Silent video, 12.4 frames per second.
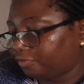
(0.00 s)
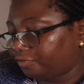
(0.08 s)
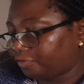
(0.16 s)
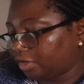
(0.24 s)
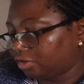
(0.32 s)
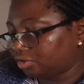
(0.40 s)

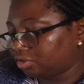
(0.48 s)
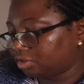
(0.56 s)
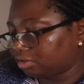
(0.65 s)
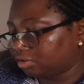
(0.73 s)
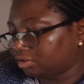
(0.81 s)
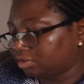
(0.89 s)

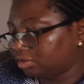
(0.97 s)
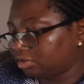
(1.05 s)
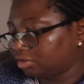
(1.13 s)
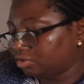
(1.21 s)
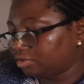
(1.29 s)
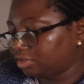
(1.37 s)

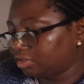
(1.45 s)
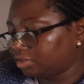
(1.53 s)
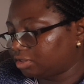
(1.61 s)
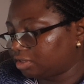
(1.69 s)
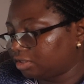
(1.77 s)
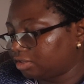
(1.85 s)

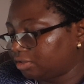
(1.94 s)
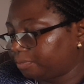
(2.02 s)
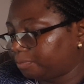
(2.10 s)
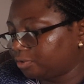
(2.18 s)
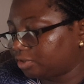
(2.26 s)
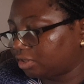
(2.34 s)
Phagocytosis is the
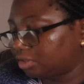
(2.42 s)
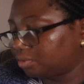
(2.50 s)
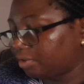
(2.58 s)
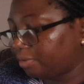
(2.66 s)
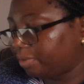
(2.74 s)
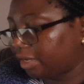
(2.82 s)
process
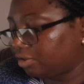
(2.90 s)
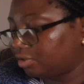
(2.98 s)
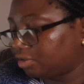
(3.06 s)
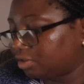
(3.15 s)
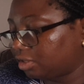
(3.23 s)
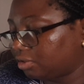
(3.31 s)
whereby
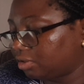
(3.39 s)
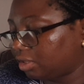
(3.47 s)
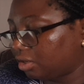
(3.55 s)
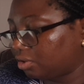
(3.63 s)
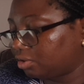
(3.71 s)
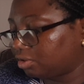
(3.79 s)

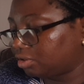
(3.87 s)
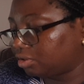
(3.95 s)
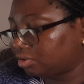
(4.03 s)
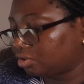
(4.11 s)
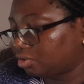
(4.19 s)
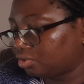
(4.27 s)
unicellular
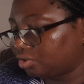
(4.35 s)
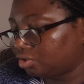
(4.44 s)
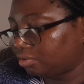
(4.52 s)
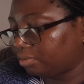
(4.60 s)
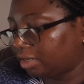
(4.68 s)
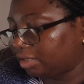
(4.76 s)
organisms
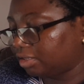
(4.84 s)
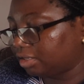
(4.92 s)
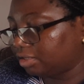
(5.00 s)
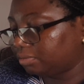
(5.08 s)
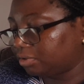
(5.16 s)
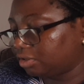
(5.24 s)
consume and
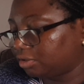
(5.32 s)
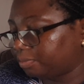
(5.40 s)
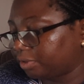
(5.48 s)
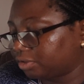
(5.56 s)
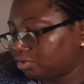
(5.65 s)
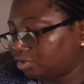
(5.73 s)
eliminate
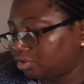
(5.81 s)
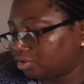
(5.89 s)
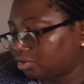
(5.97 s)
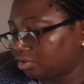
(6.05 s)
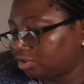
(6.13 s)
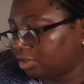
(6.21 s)
pathogens
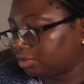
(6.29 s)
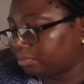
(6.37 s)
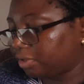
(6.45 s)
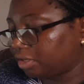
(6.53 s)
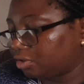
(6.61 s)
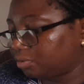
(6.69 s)
such as
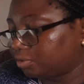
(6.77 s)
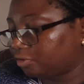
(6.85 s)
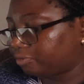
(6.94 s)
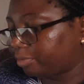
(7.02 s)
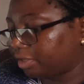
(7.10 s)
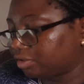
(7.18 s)
microbes
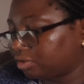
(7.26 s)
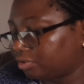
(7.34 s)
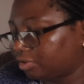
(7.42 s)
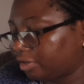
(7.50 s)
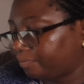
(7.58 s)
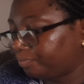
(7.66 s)
of
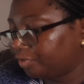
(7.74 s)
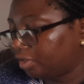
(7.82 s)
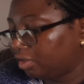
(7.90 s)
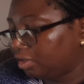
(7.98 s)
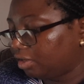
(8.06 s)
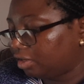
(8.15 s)
bacteria.
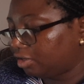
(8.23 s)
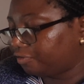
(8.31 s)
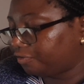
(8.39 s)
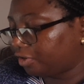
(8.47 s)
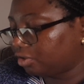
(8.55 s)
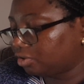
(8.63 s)
The
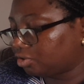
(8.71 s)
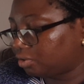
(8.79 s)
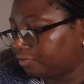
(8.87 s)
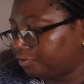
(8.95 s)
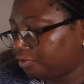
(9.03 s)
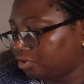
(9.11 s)

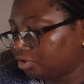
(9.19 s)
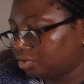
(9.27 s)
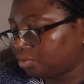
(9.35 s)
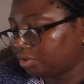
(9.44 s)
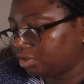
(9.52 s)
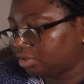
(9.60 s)
phagosome
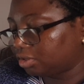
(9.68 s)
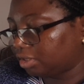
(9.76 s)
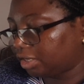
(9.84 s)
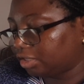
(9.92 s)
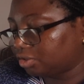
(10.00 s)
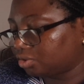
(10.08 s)
fuses with
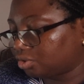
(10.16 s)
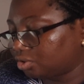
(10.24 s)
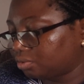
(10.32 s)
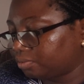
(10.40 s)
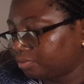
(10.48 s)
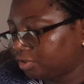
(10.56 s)

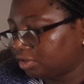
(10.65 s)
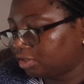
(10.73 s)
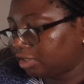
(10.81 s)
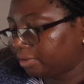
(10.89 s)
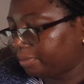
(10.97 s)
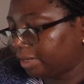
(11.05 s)
lysosome,
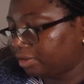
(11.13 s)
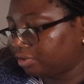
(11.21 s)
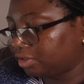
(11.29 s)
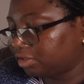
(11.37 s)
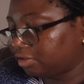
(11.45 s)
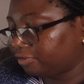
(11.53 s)
thereby
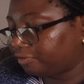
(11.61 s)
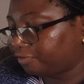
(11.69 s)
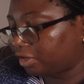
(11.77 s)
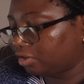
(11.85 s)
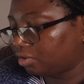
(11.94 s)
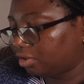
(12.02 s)
creating
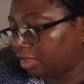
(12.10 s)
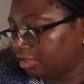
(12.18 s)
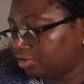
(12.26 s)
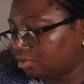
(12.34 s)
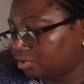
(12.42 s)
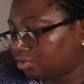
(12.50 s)

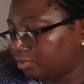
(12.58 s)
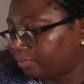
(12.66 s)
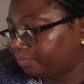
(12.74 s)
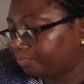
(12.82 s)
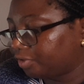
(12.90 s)
phagolysosome.